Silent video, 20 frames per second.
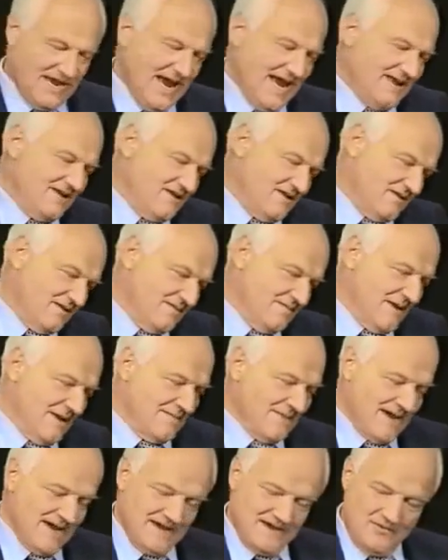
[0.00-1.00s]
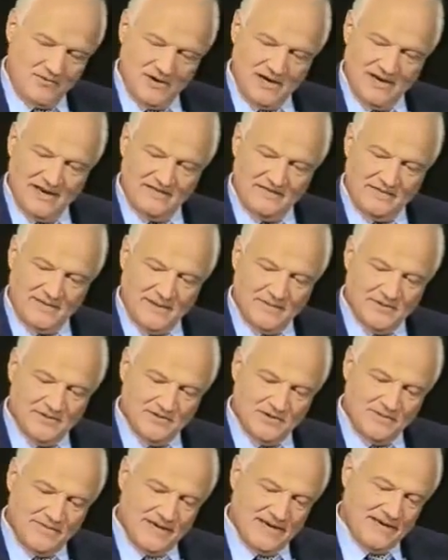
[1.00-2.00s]
thing. I don't know America well enough to be able
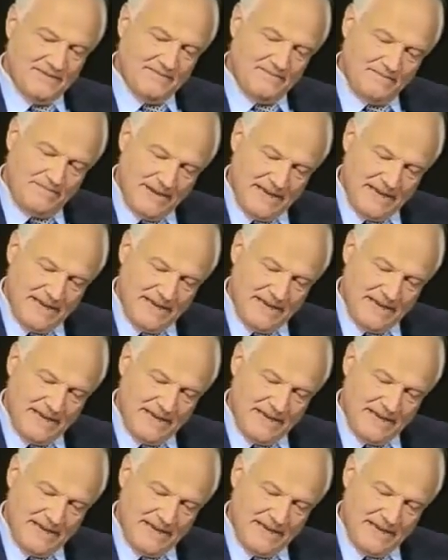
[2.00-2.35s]
to talk about it.